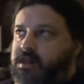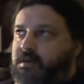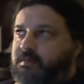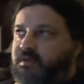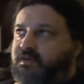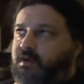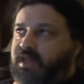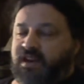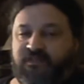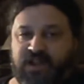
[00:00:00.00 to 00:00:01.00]
before
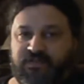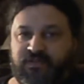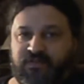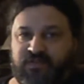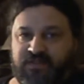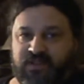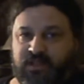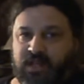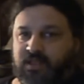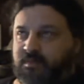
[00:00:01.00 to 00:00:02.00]
that at 5
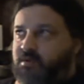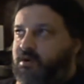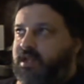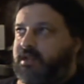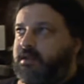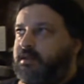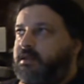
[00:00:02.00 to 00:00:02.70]
o'clock in the morning.